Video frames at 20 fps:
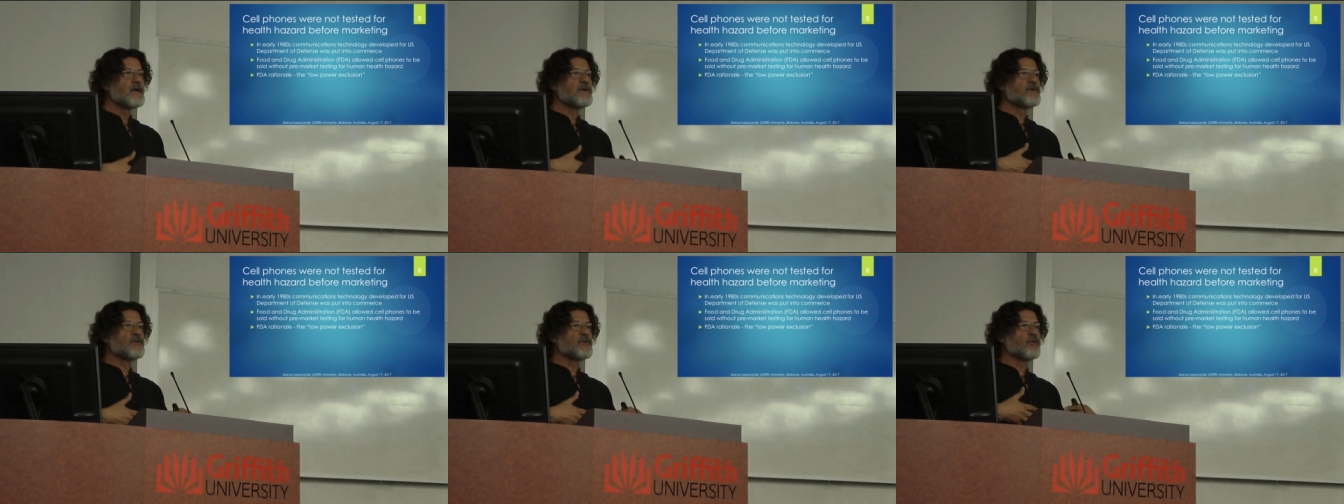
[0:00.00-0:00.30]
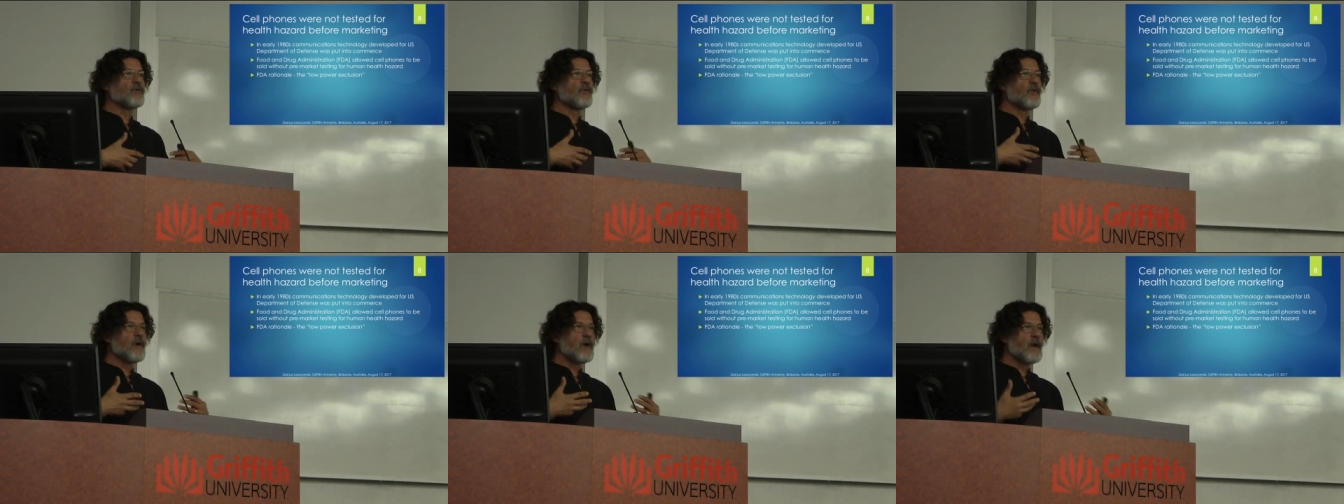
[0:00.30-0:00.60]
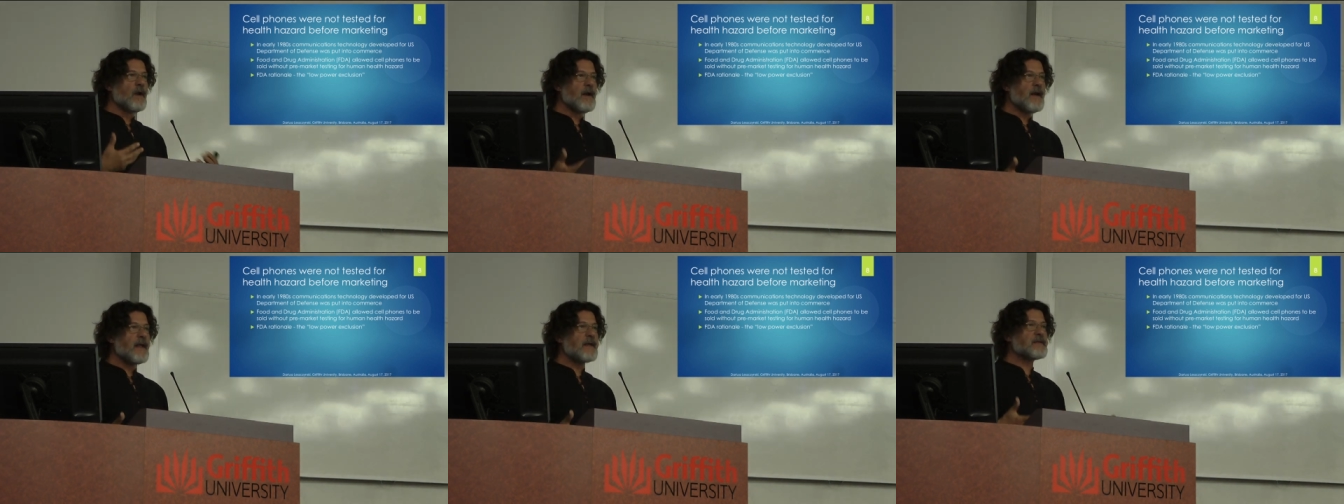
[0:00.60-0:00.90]
to
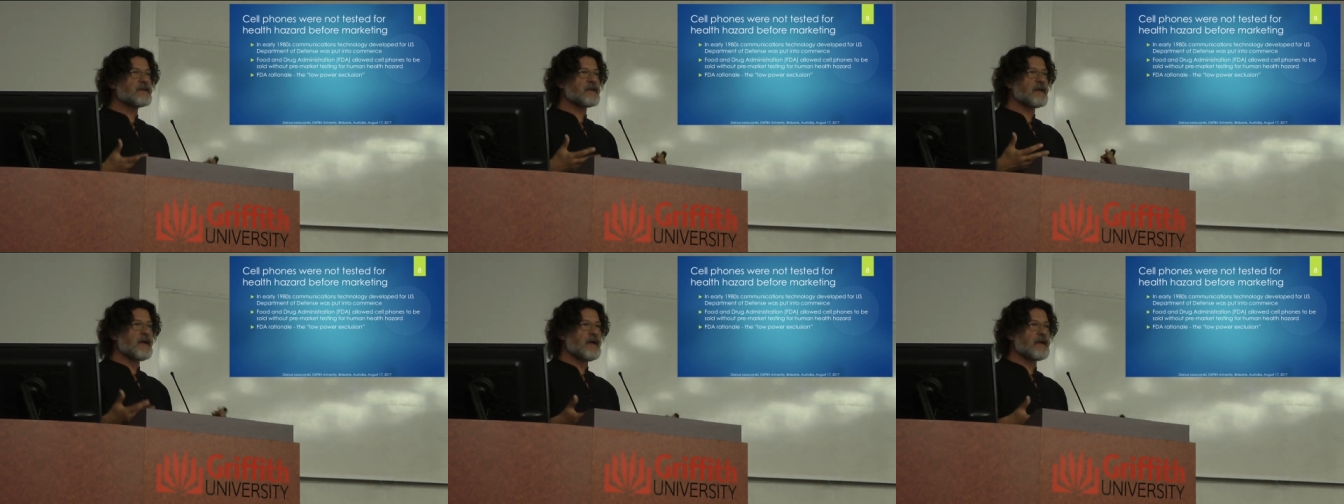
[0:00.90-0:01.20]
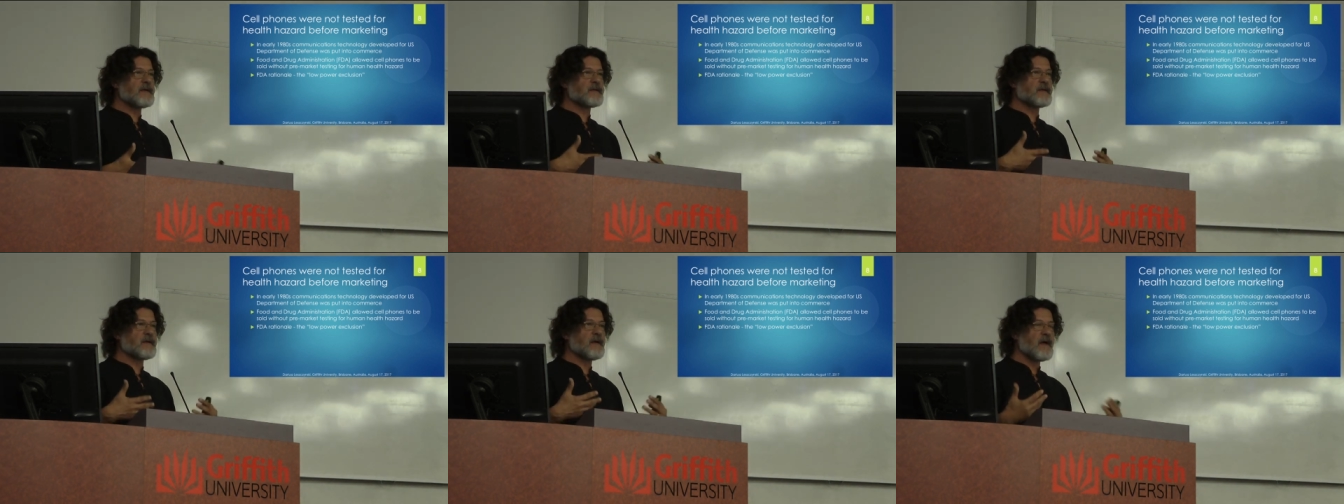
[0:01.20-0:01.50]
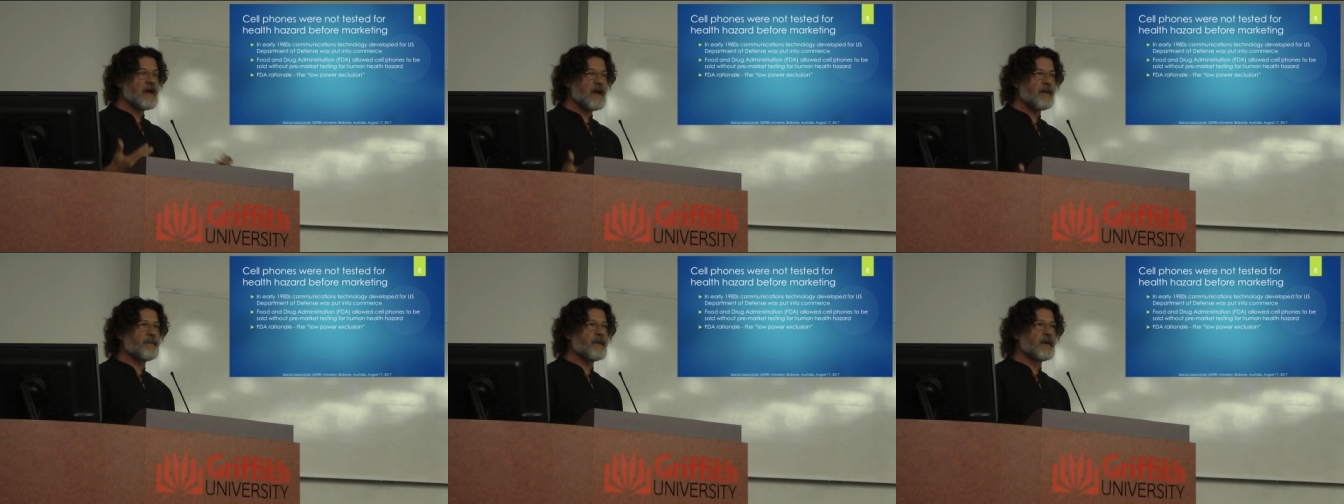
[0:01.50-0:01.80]
let it
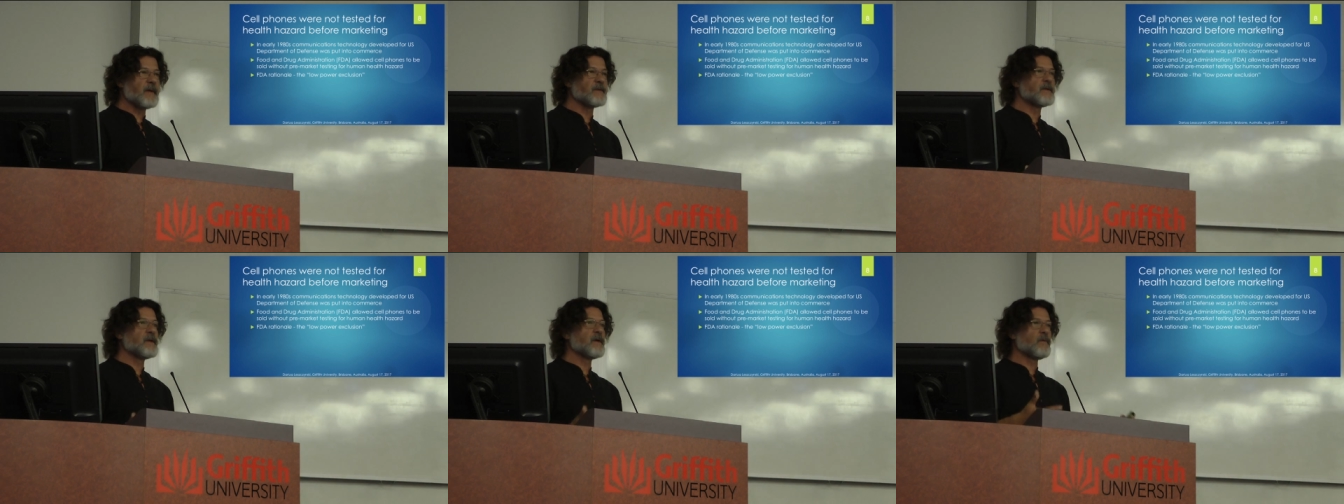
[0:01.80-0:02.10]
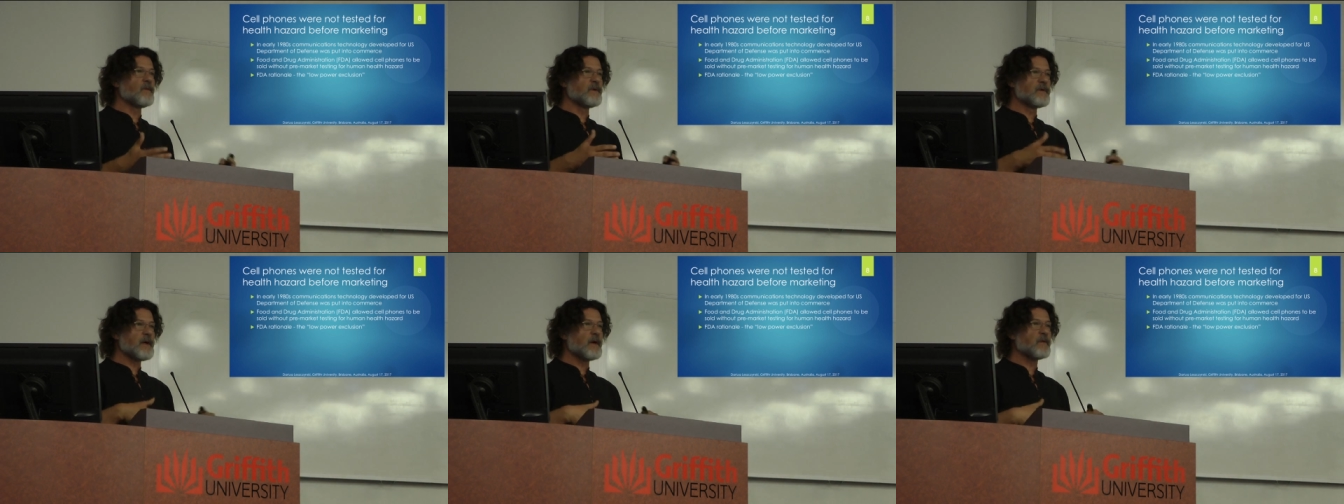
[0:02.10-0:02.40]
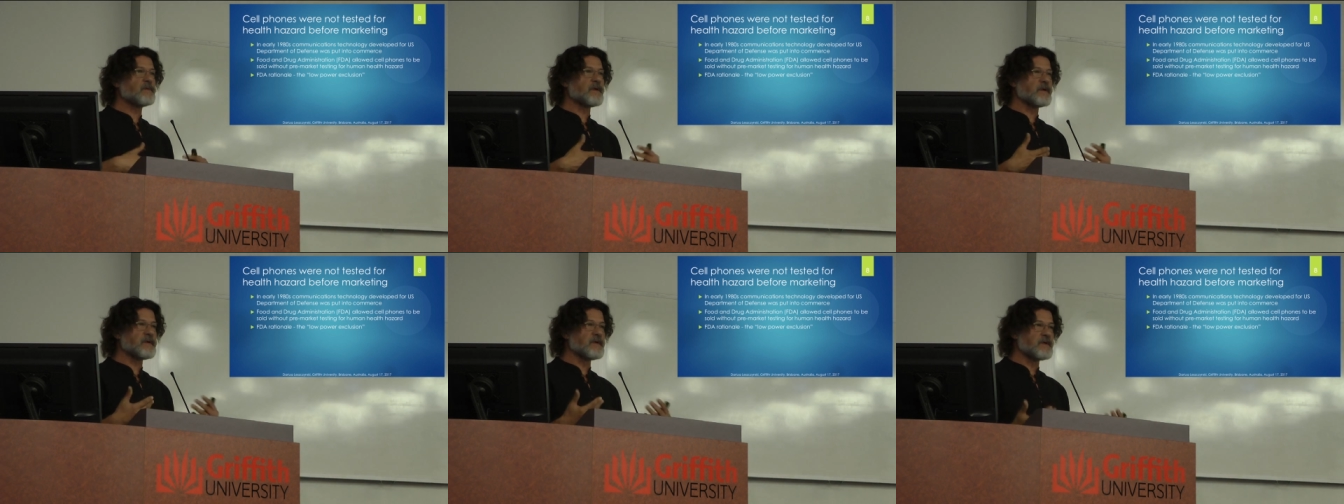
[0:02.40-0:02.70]
happen without
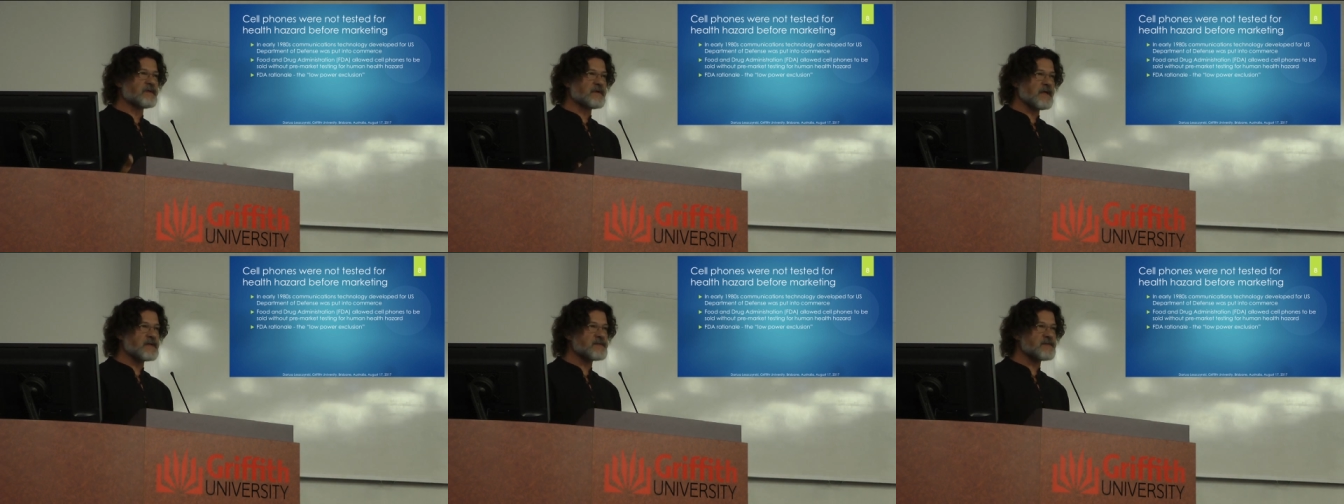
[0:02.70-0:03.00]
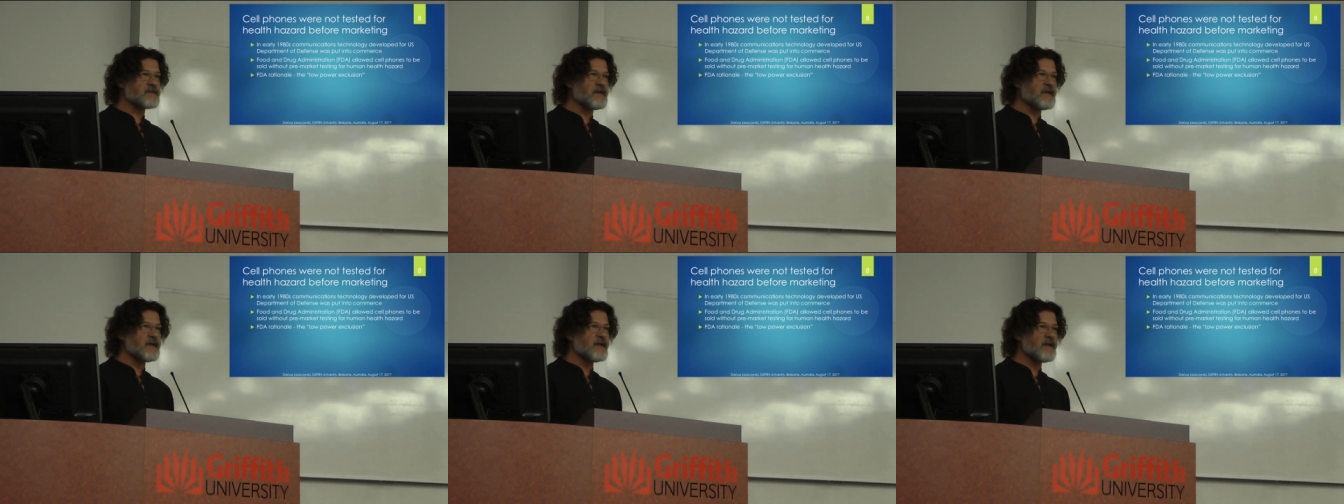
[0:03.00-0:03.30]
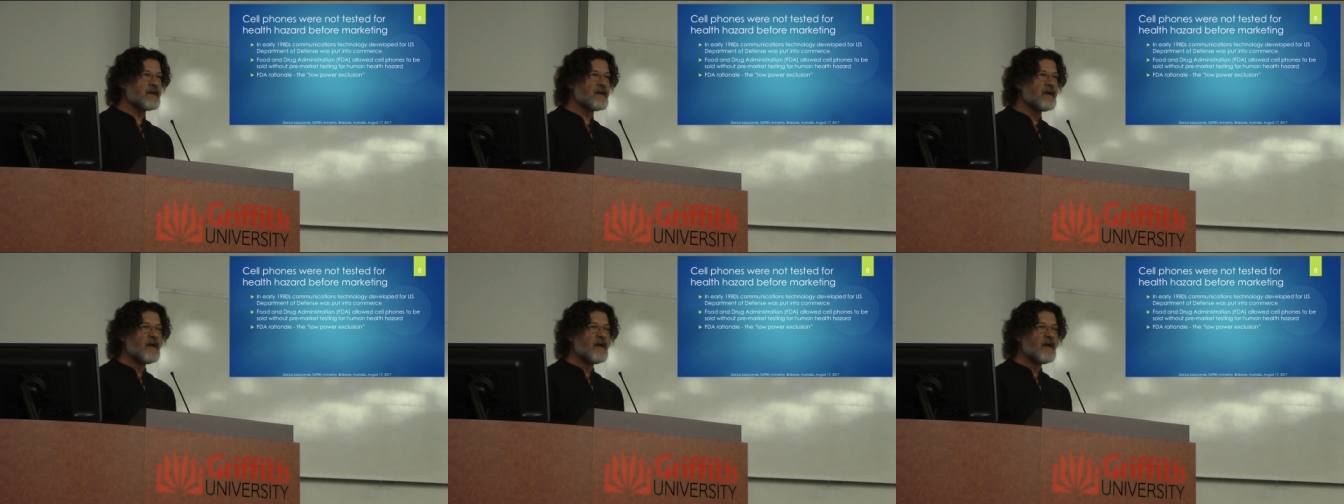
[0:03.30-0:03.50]
any testing